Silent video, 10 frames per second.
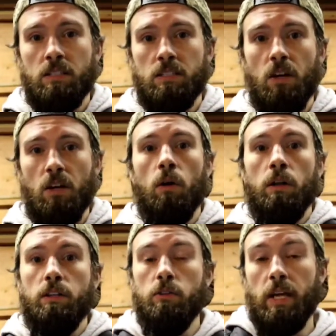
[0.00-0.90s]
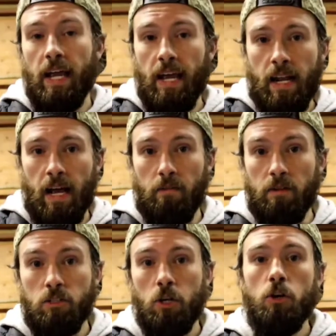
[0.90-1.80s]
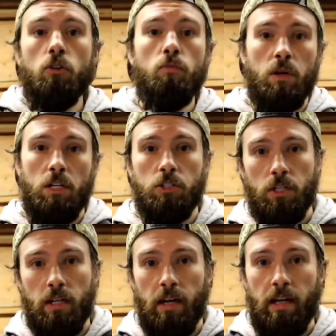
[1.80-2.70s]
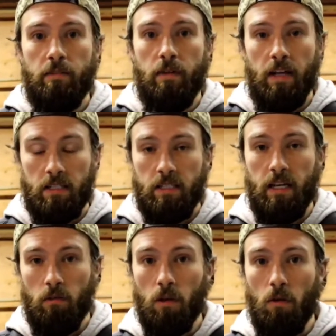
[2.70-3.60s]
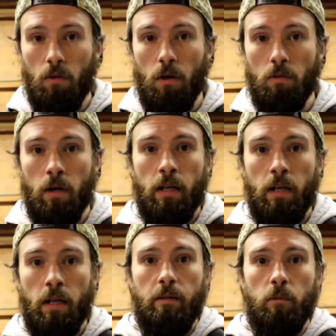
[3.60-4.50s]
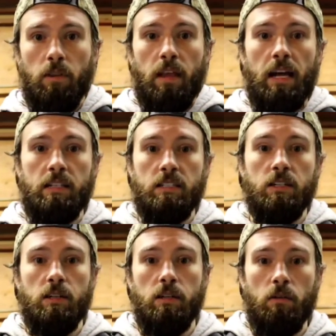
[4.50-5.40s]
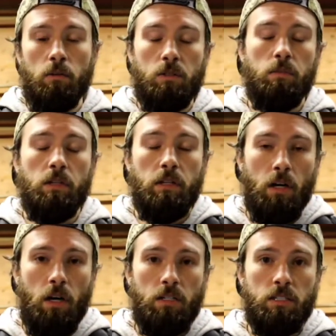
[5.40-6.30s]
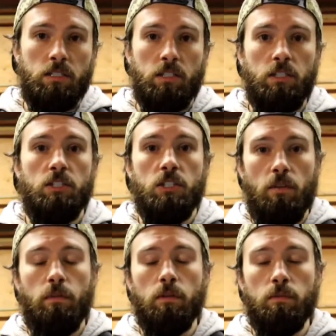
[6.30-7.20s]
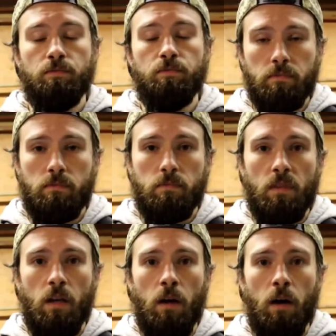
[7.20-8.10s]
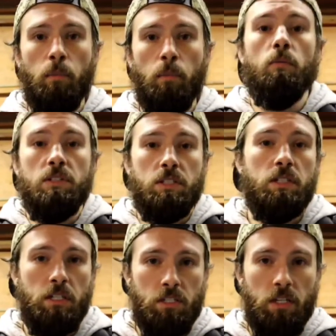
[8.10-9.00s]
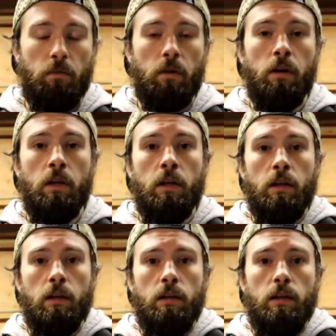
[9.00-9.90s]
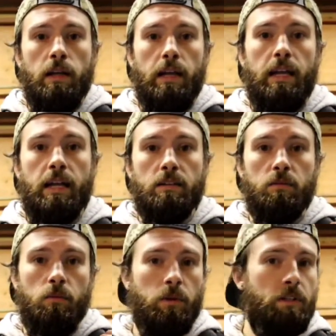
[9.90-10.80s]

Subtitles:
So you can have too much advanced down low though, and what that is going to ultimately cause is going to suffer, performance is going to suffer. And